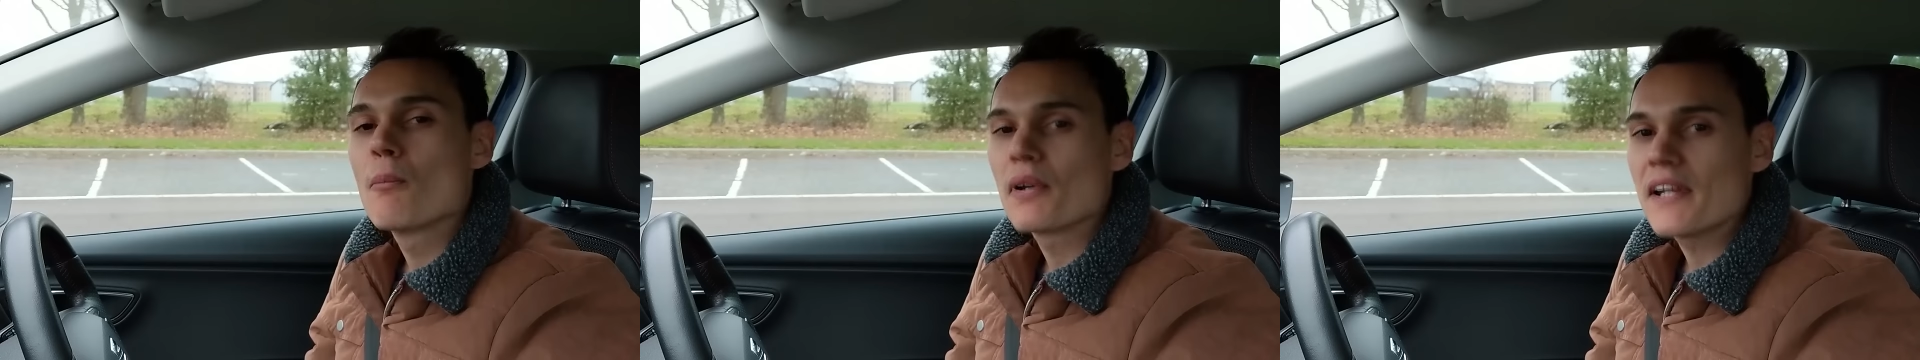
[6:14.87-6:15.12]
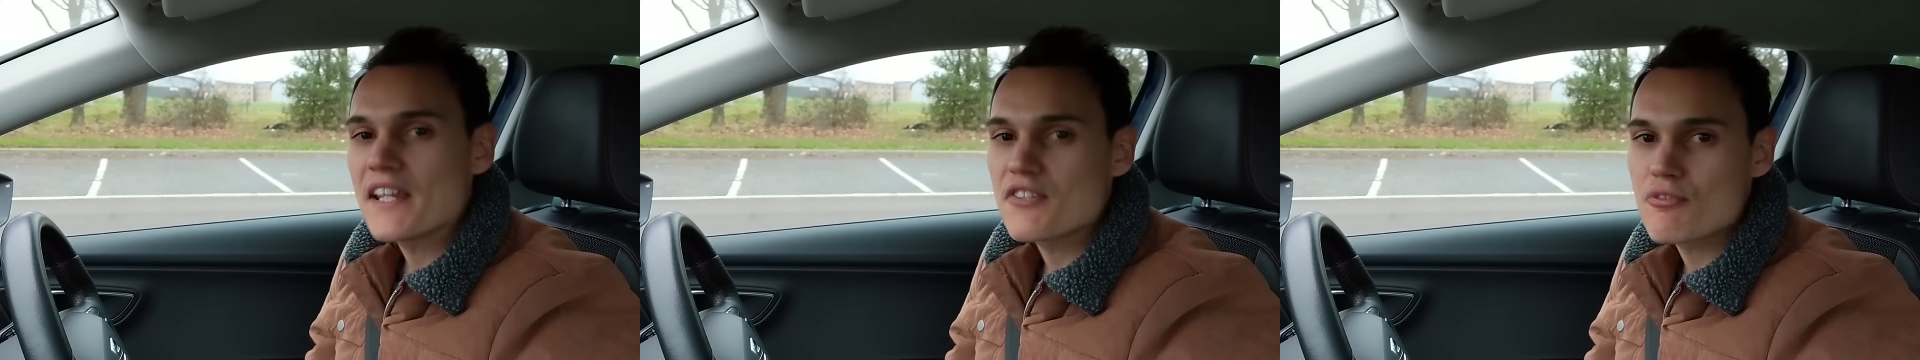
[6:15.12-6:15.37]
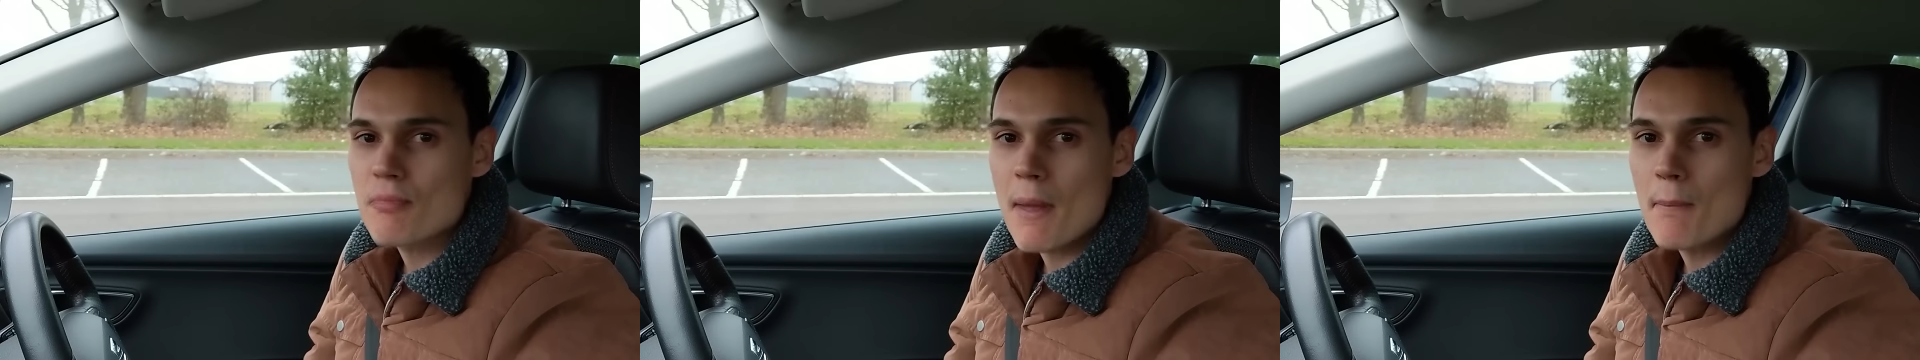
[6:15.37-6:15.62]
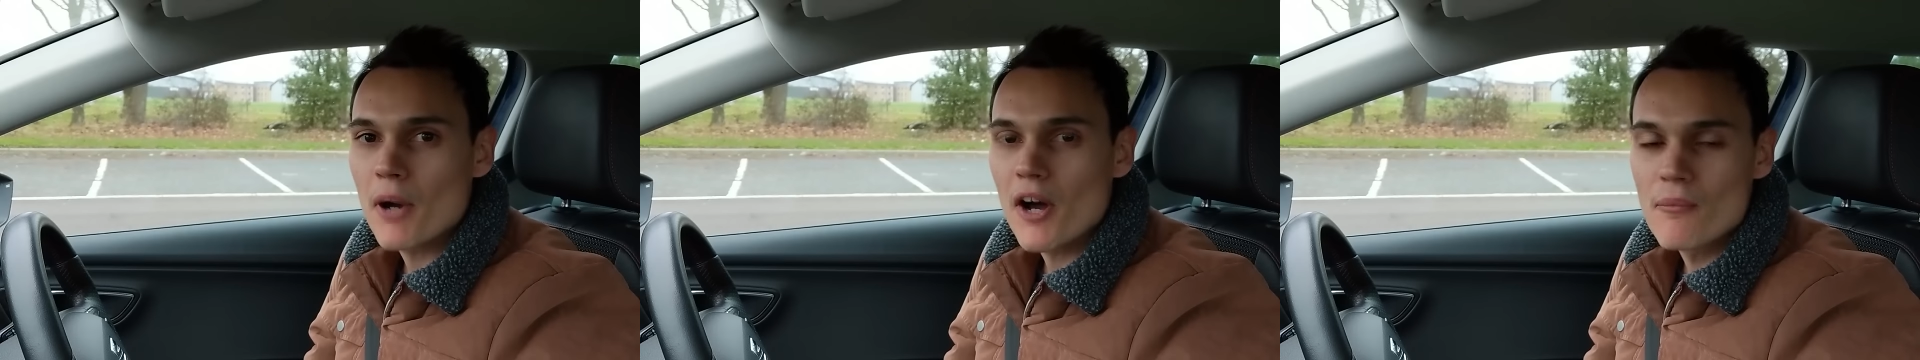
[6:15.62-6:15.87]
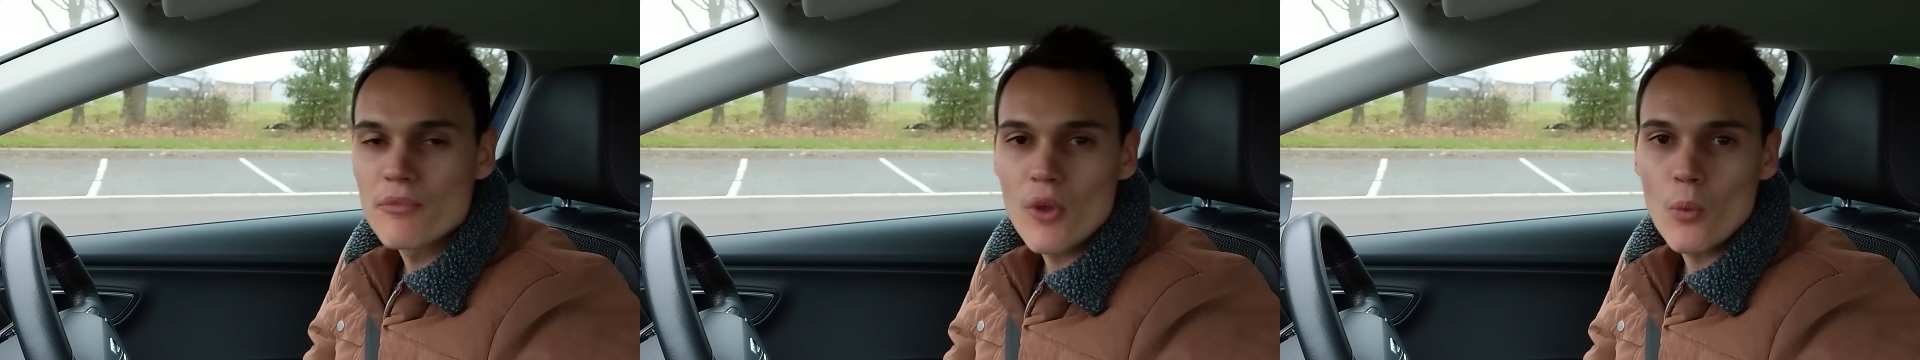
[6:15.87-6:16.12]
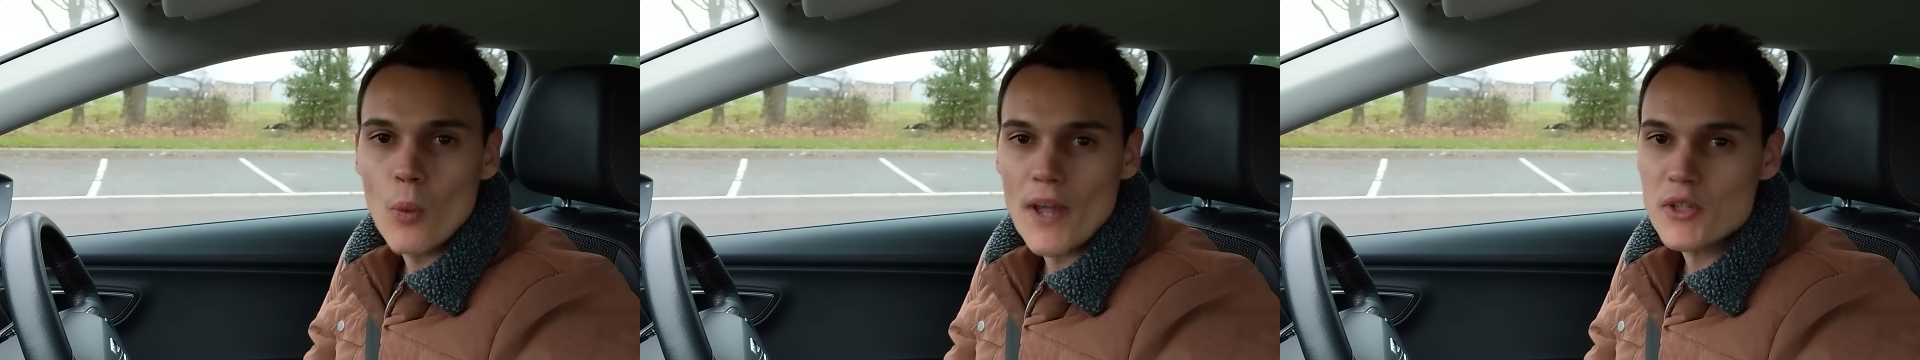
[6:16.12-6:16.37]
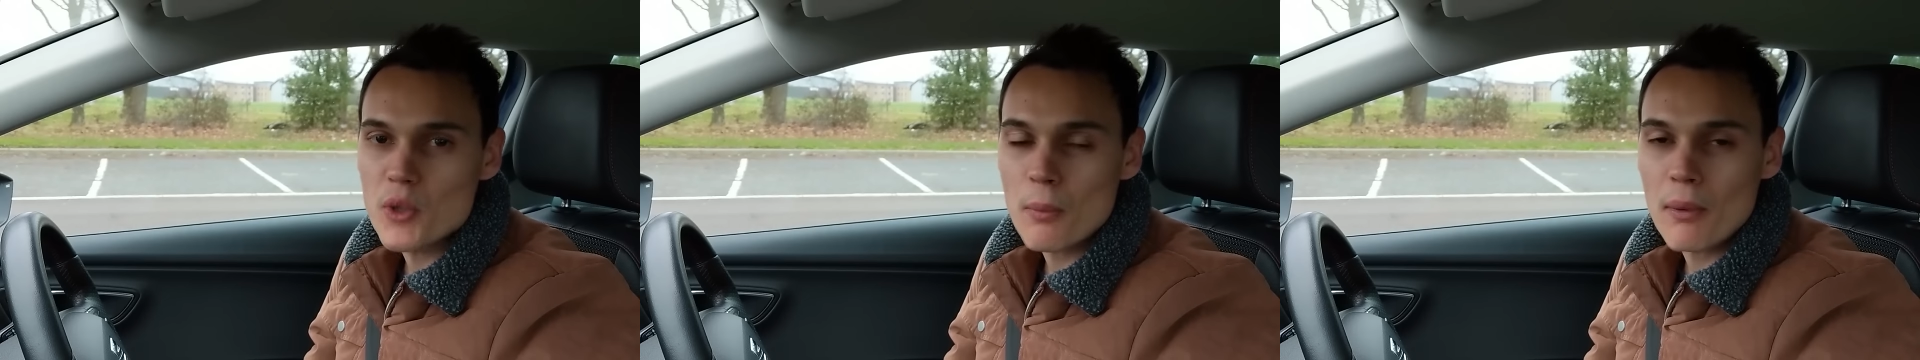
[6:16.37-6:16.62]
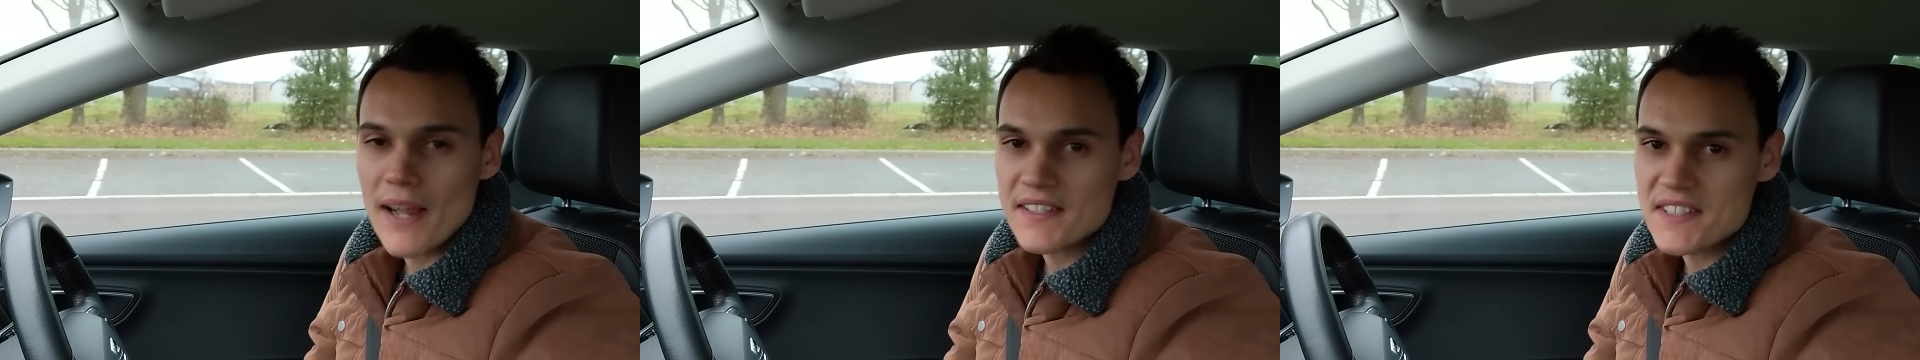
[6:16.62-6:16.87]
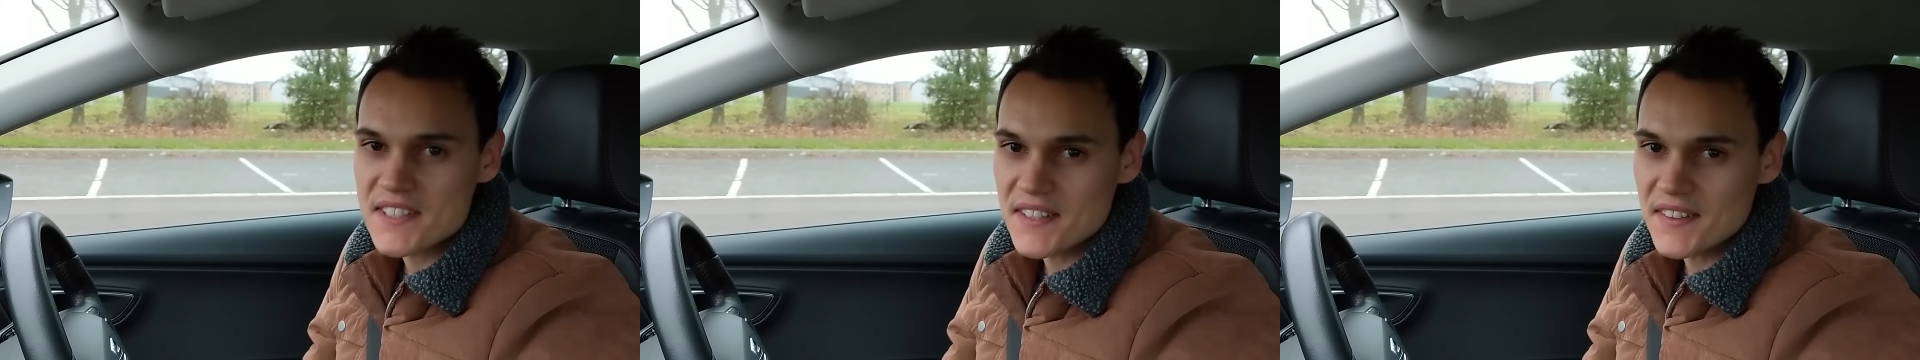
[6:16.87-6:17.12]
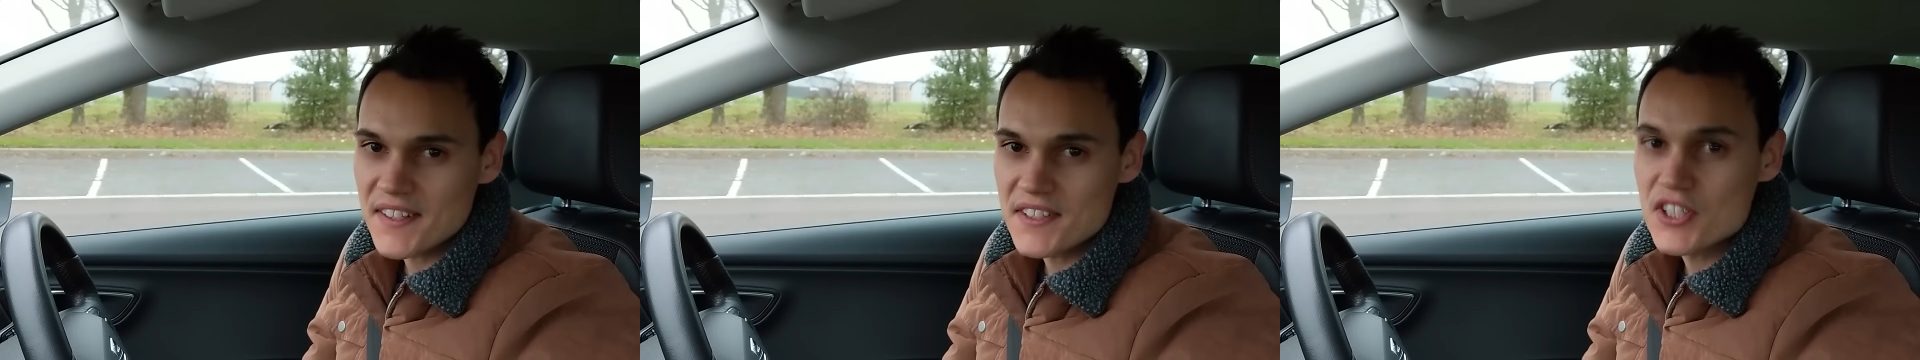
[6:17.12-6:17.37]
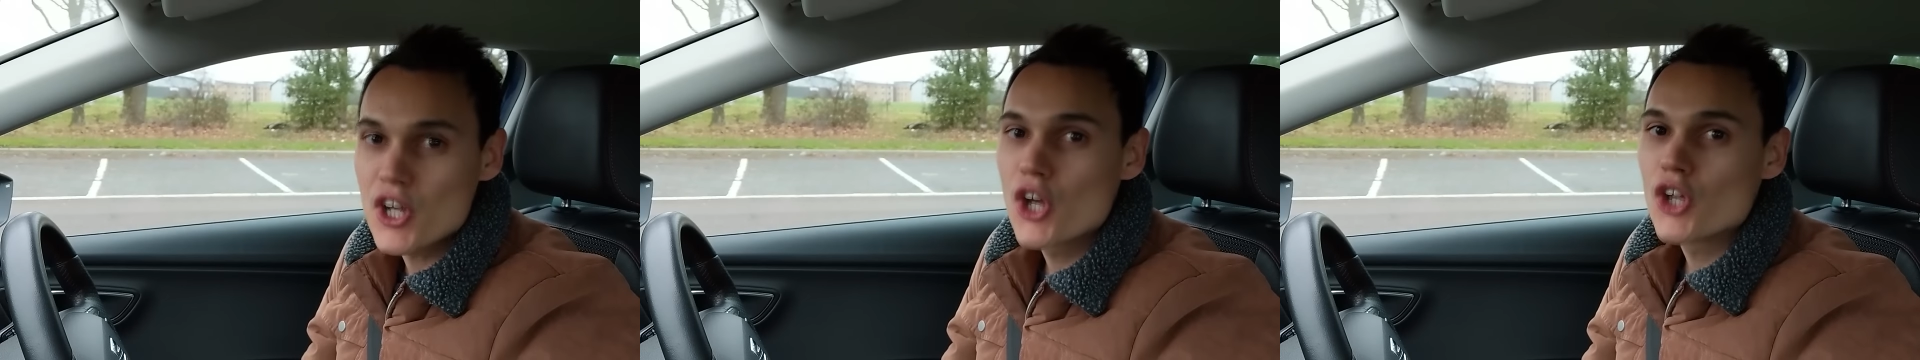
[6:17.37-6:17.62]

Please remember when you are practicing this,